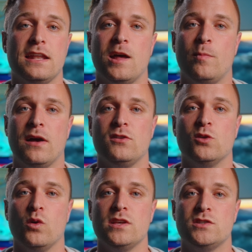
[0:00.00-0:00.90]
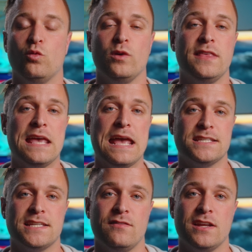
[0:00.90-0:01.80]
about noise with the
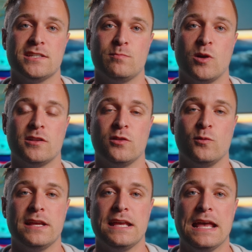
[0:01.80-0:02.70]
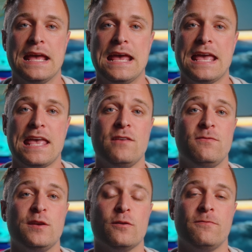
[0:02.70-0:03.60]
a7S Mark III
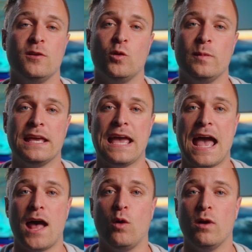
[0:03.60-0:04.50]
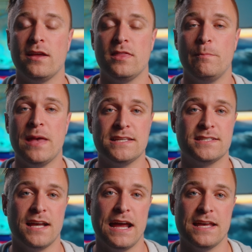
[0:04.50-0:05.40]
if you're filming at one of the base
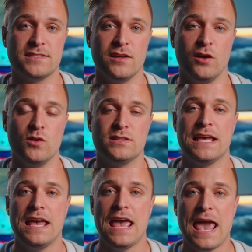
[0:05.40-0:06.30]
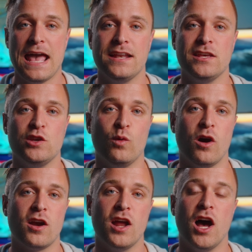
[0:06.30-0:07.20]
ISOs and you
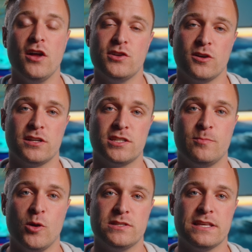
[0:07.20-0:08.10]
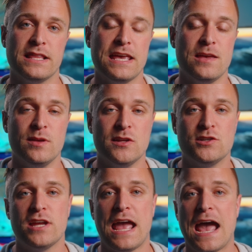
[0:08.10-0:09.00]
aren't underexposing the
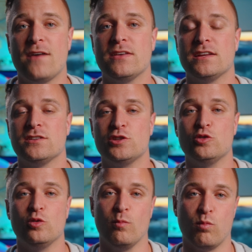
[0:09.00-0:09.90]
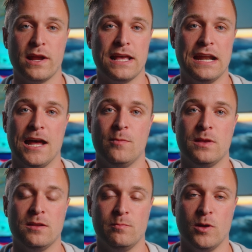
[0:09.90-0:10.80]
image, having to bring it up
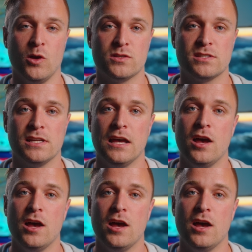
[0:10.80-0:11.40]
in post.